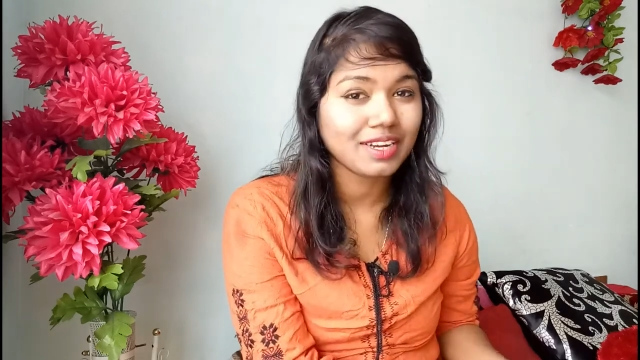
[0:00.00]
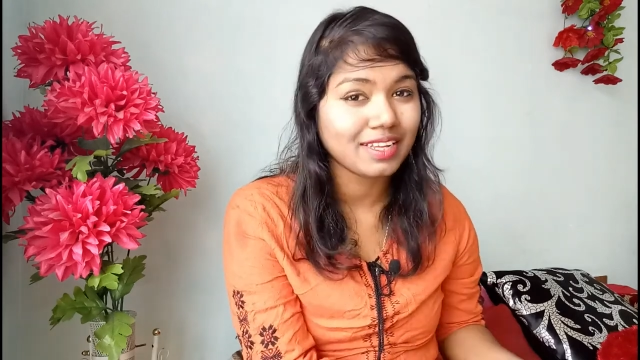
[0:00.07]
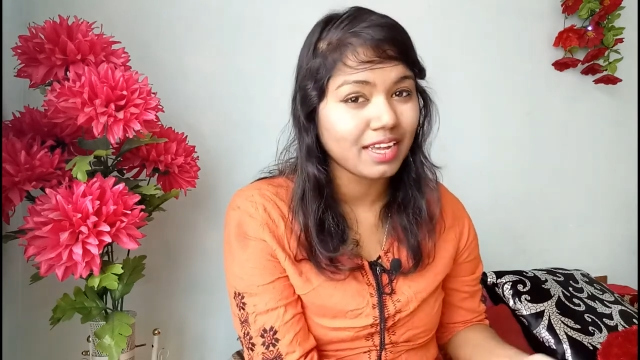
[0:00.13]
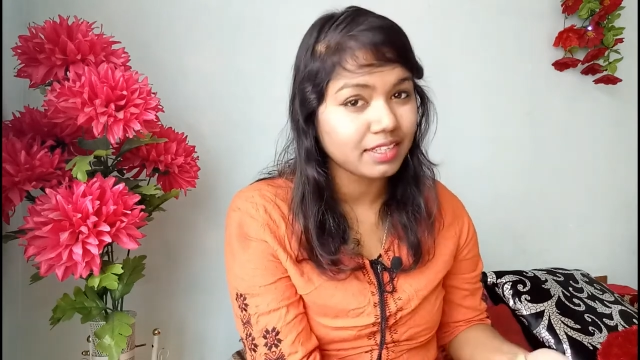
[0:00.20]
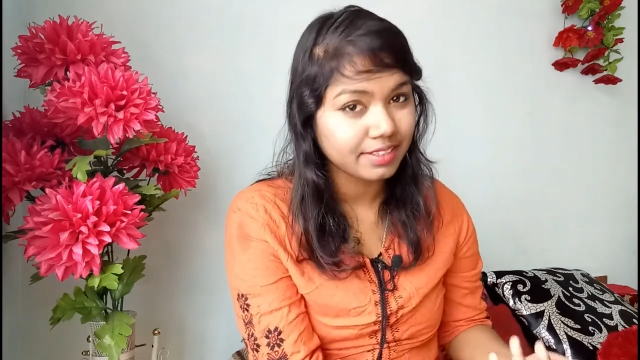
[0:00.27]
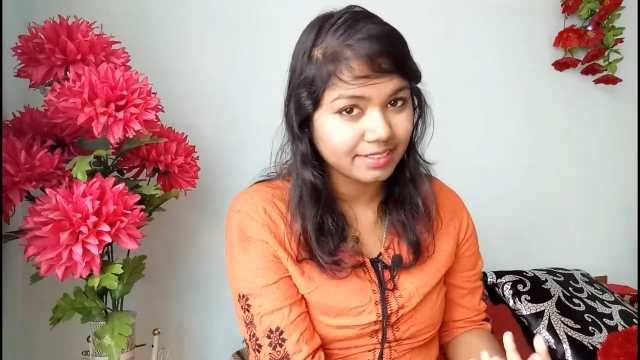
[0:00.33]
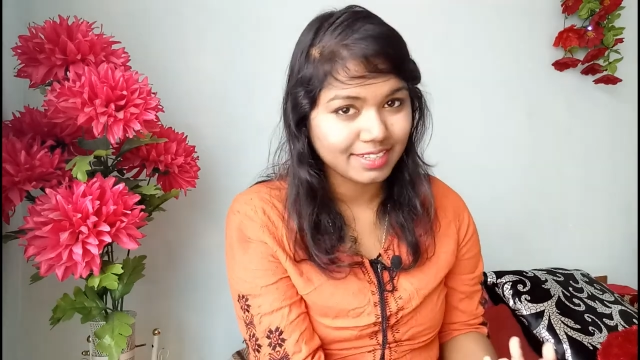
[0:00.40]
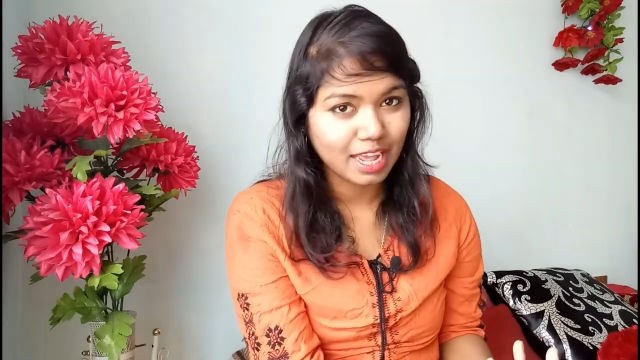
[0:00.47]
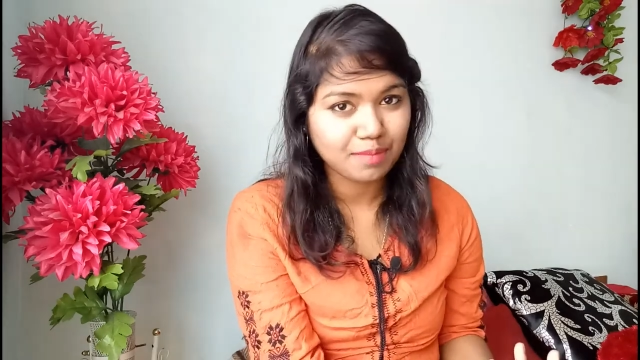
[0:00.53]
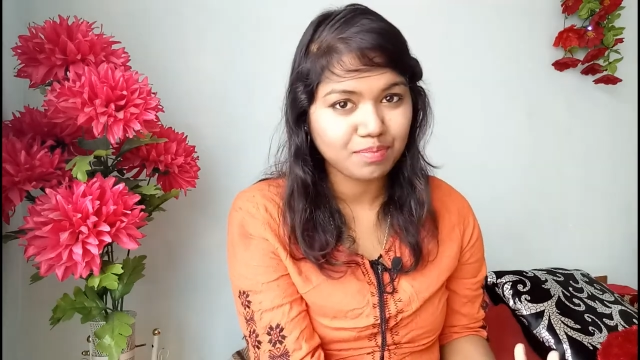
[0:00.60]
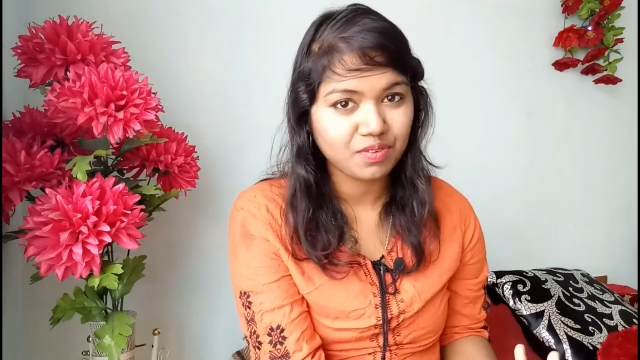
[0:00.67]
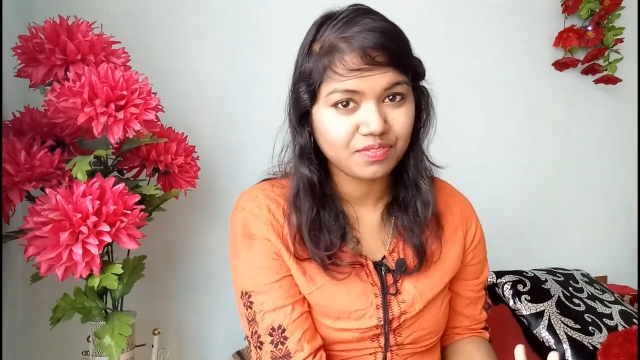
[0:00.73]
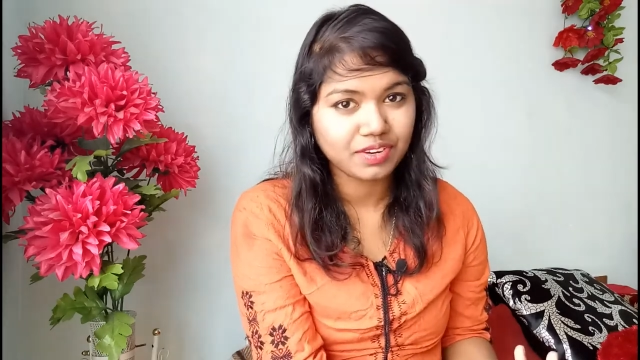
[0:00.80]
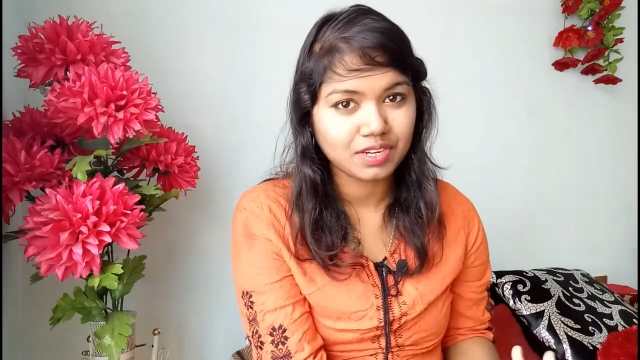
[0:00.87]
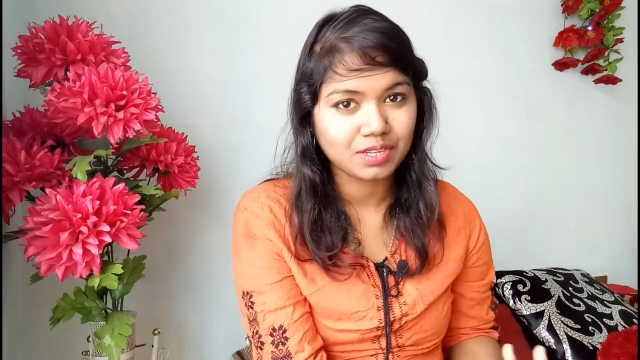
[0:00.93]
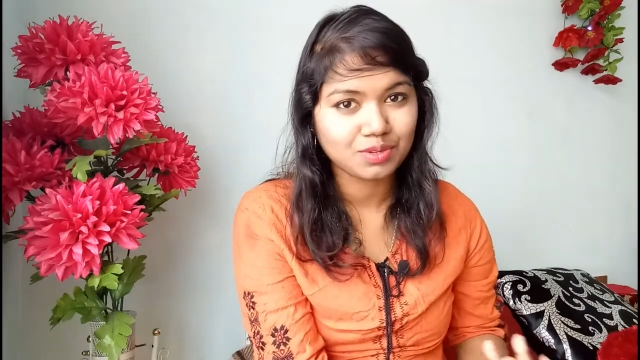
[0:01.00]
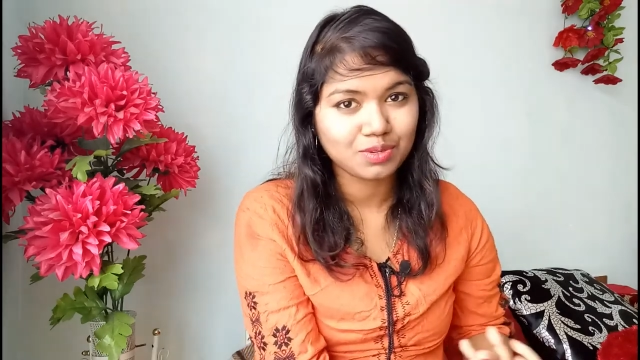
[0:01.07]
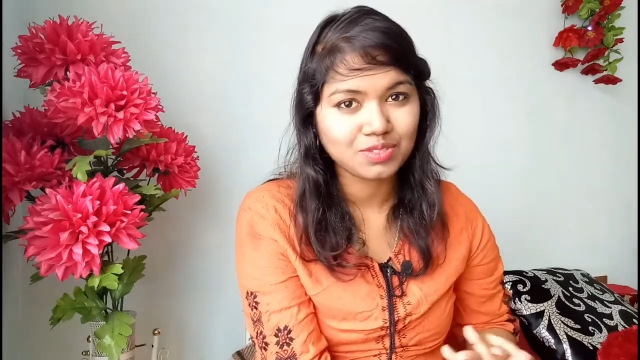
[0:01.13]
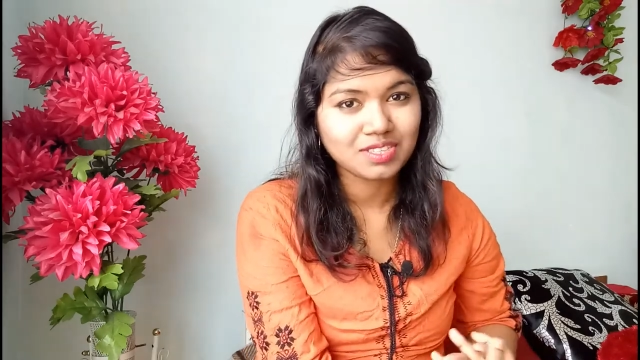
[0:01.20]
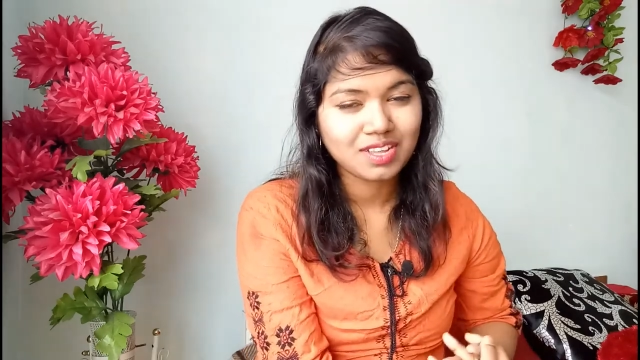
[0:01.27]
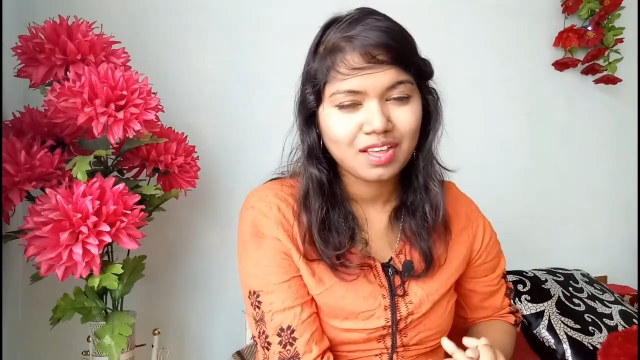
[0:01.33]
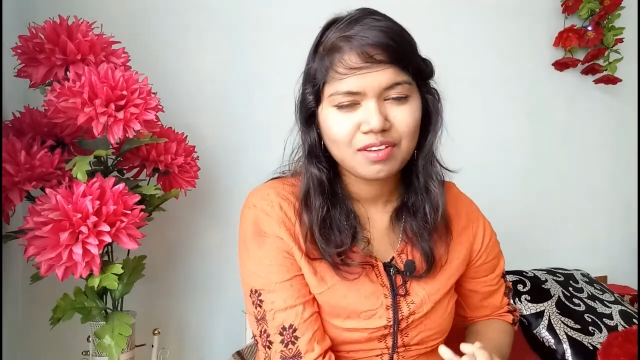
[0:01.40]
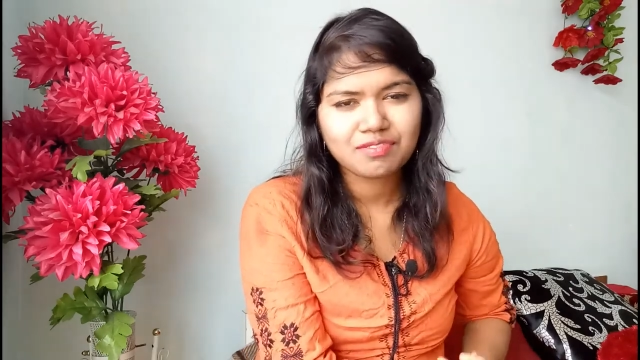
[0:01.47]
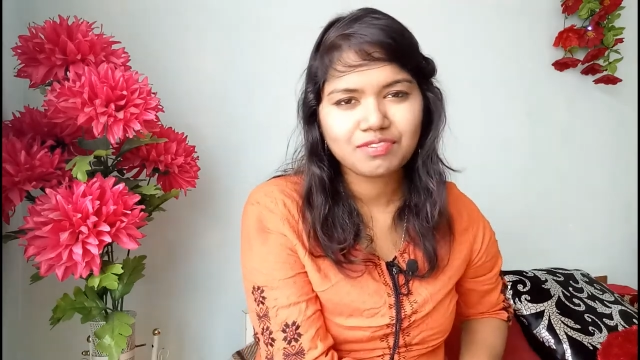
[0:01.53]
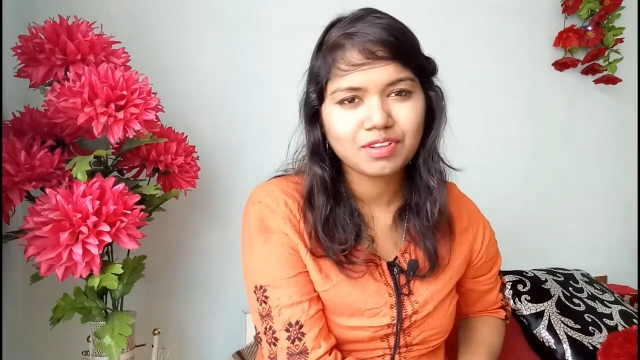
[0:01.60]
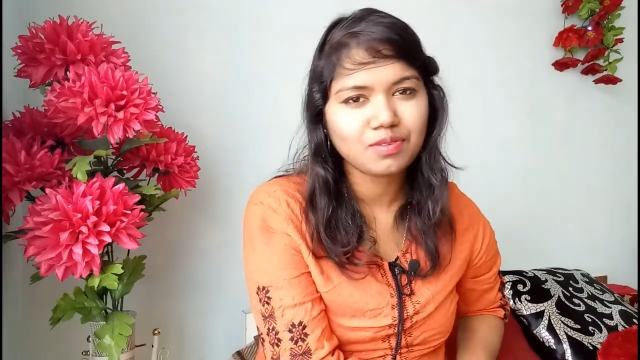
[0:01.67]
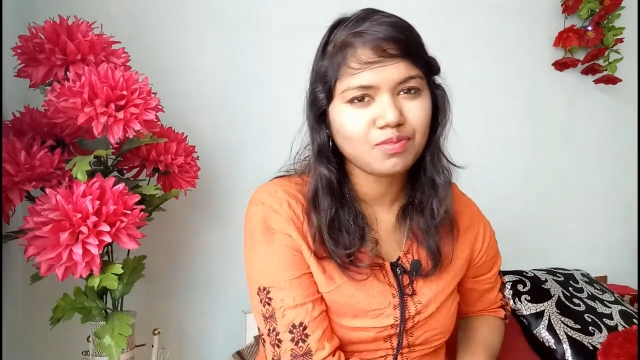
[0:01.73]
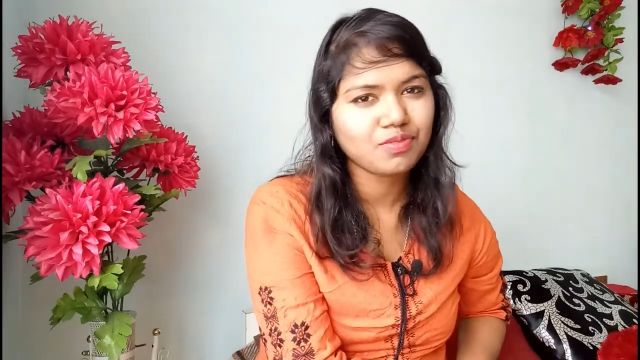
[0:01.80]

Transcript: to do any other type of videos,